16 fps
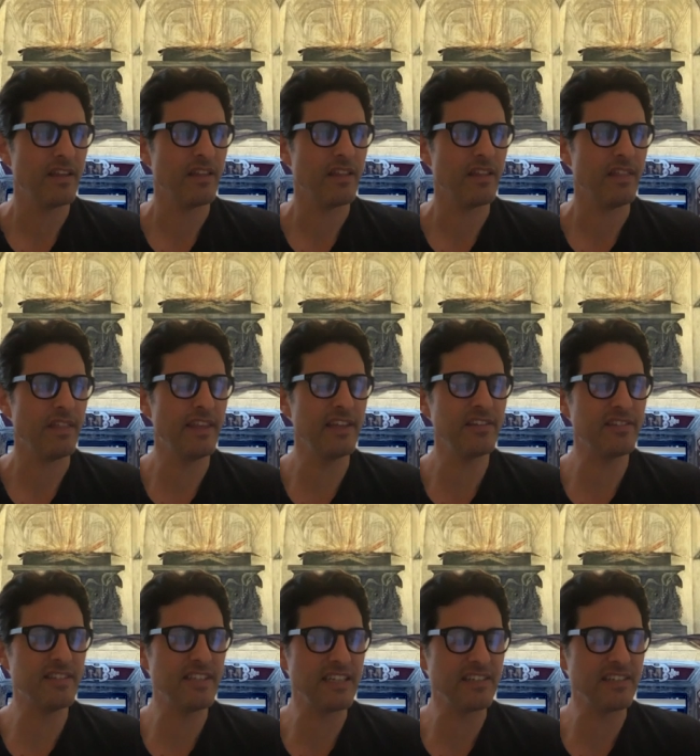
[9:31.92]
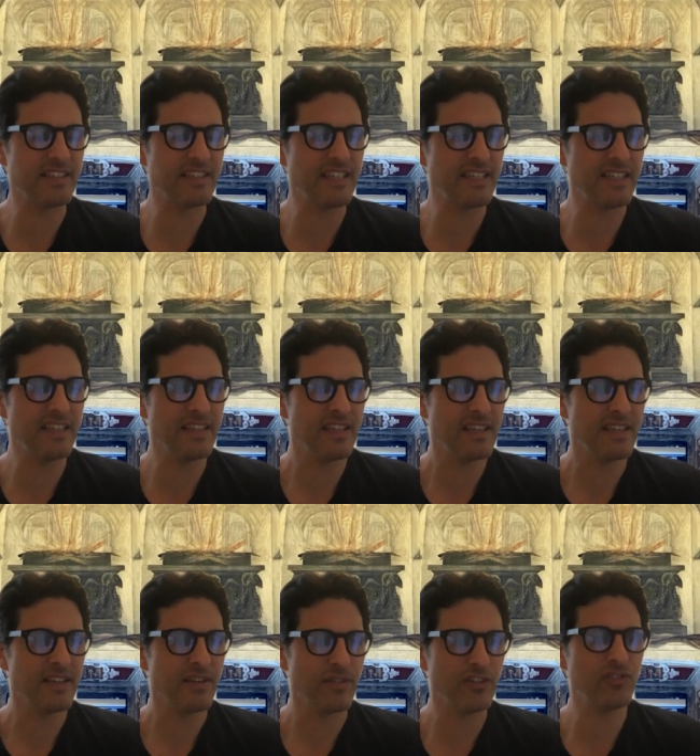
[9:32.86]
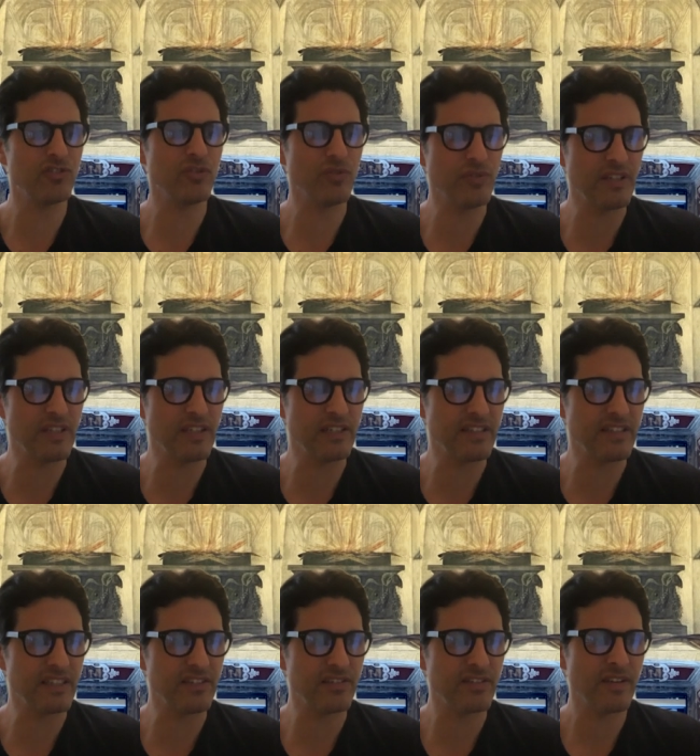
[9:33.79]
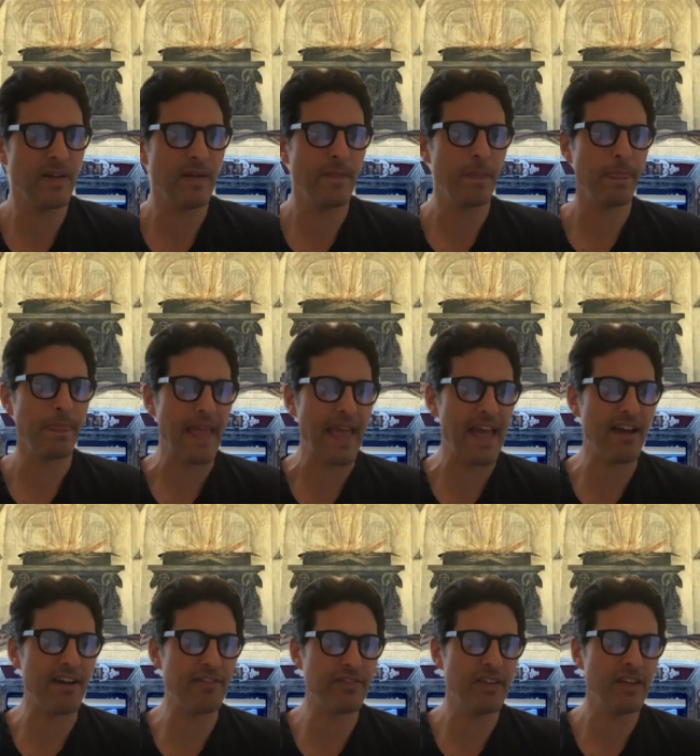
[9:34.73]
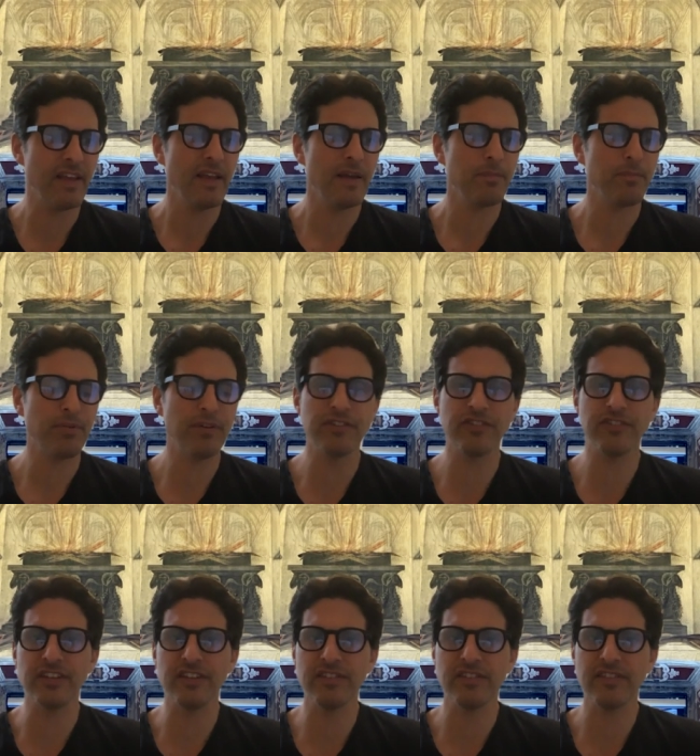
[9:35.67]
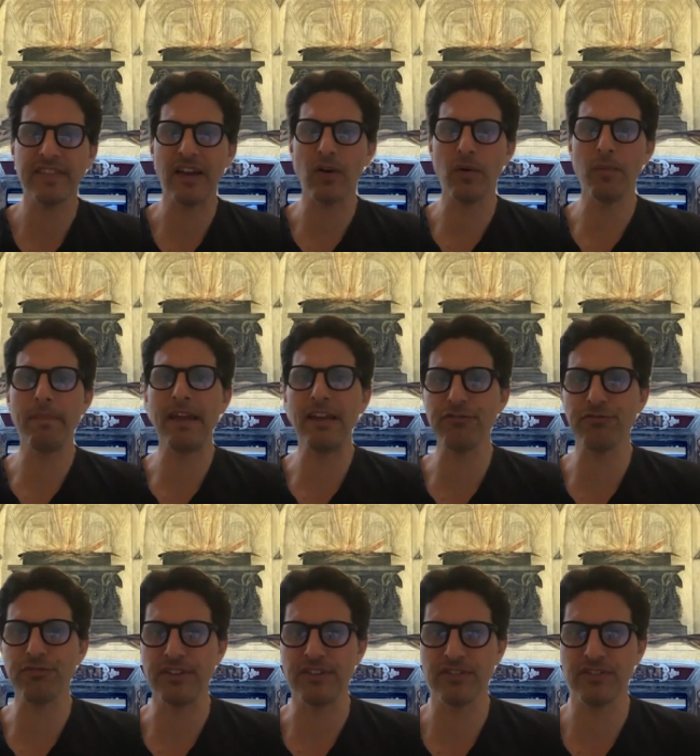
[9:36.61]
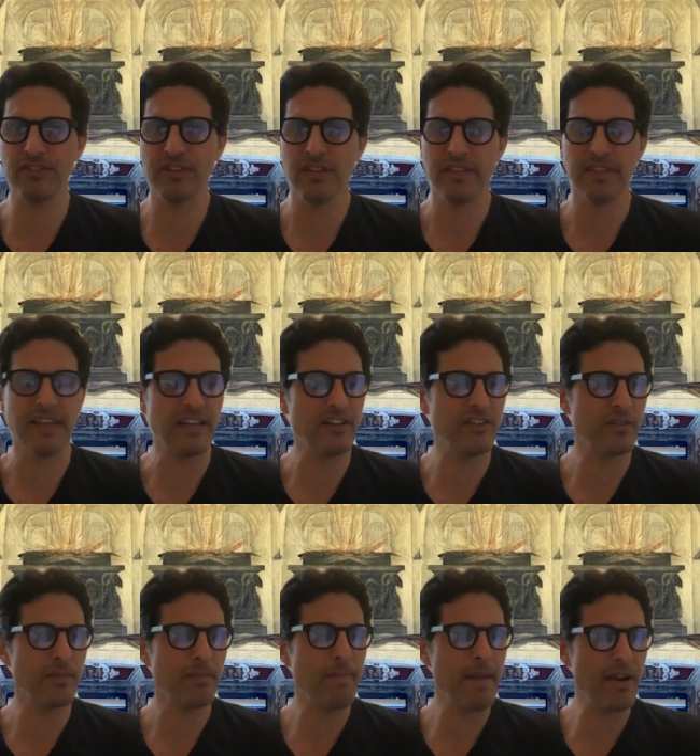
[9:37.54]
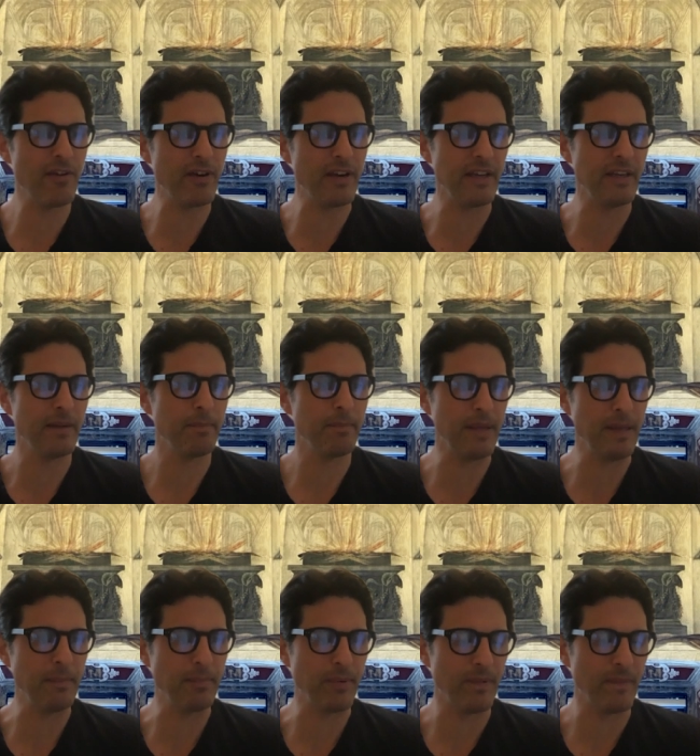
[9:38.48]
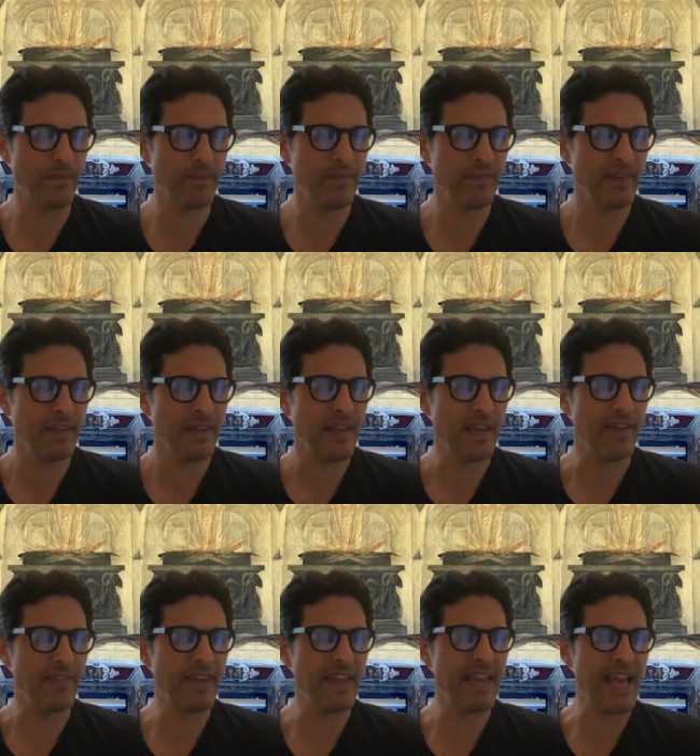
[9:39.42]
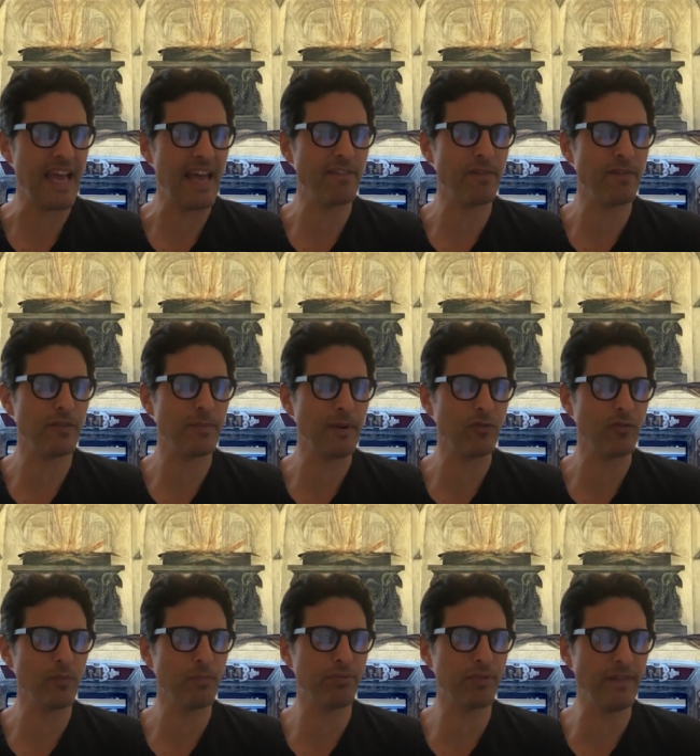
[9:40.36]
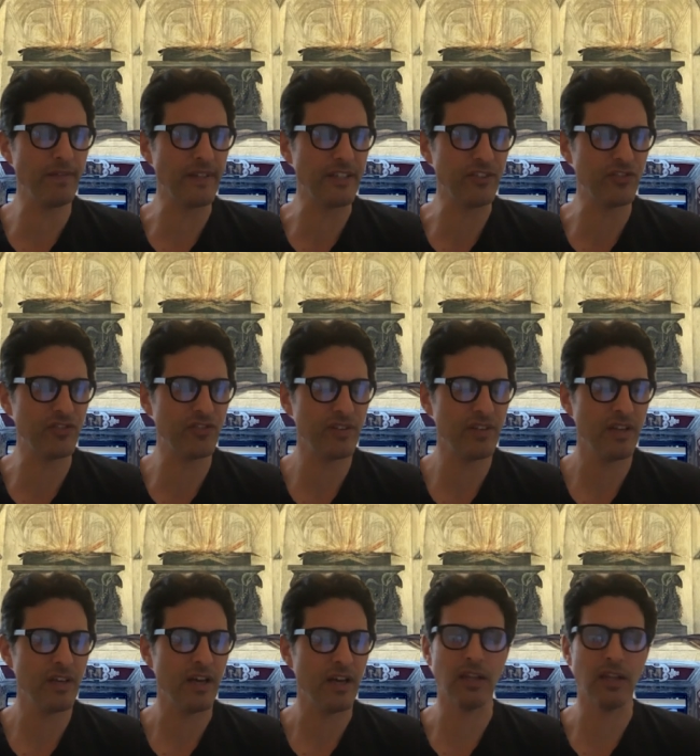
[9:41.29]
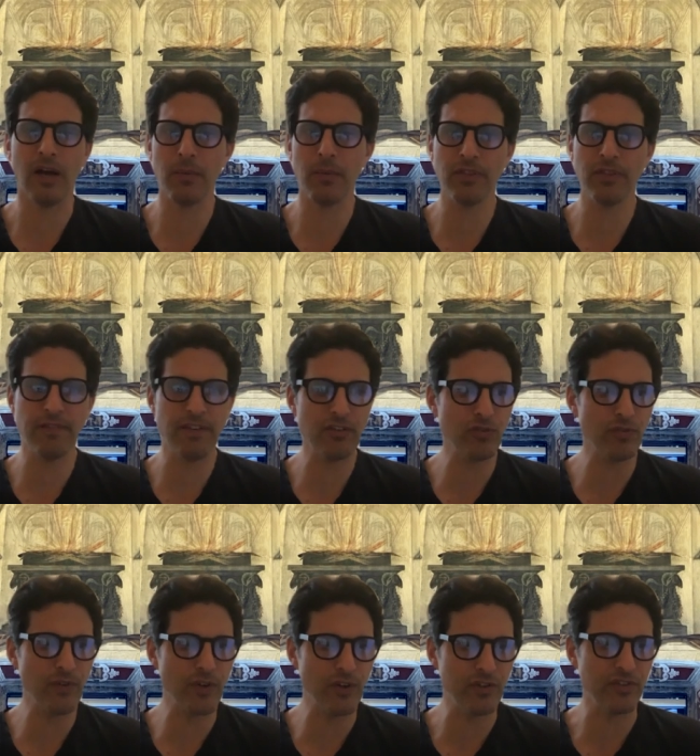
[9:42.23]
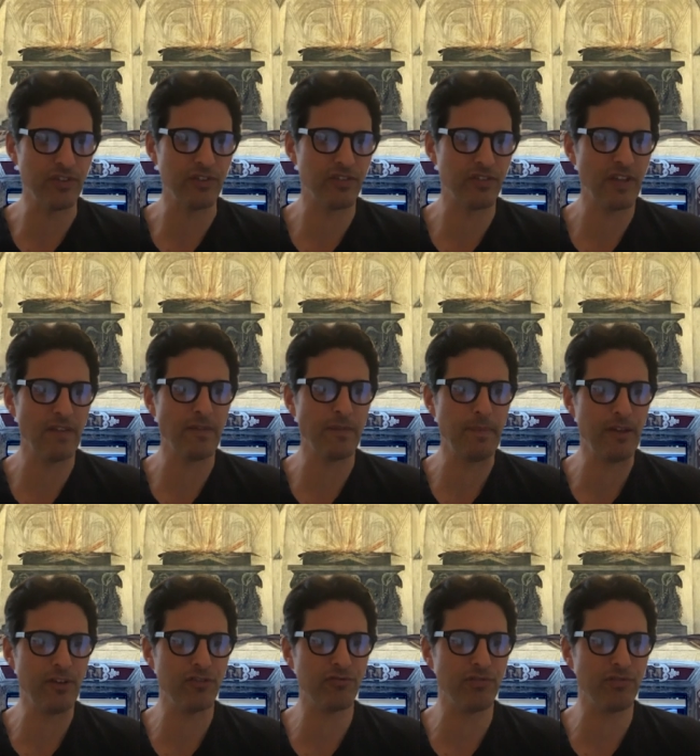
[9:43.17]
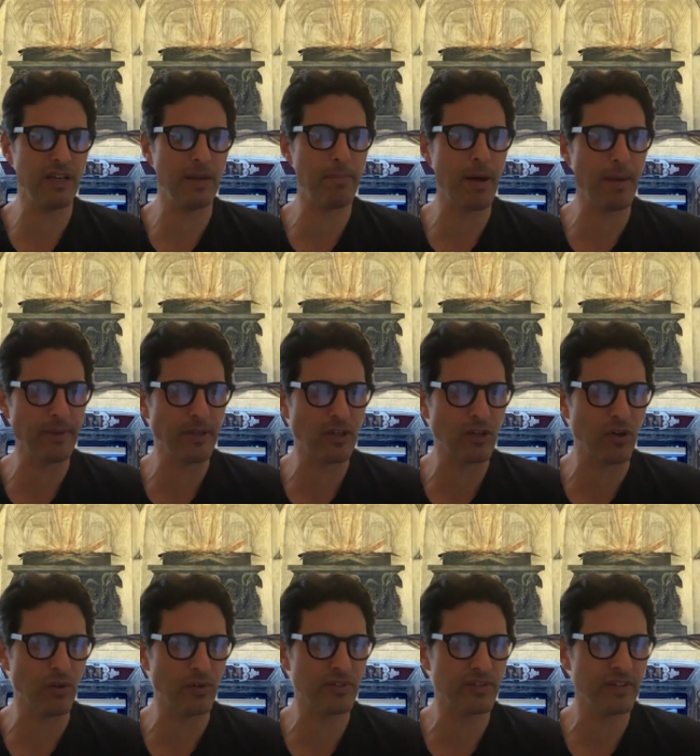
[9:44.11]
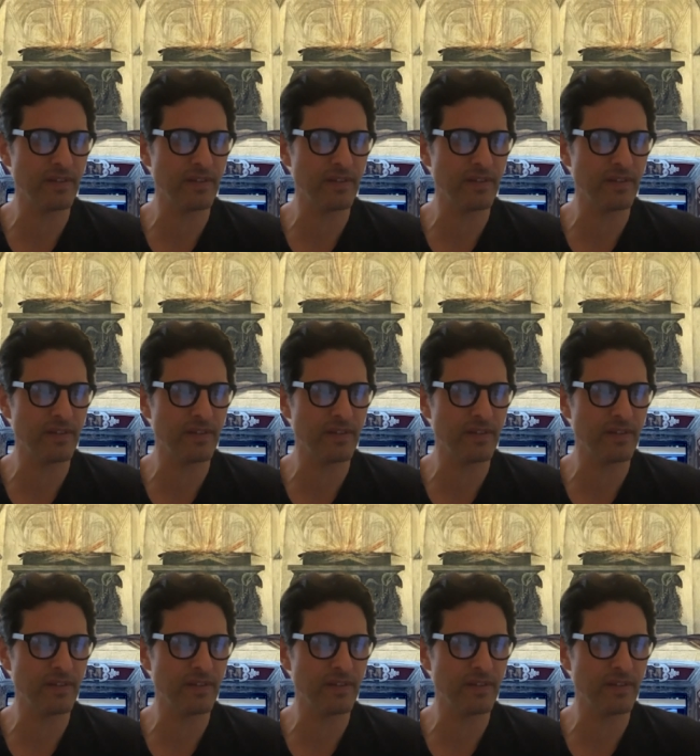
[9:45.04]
this deity, these two deities, have priestesses that are matrons, that is, married people. And they have a special privilege, along with the Vestal Virgins, of administering a public cult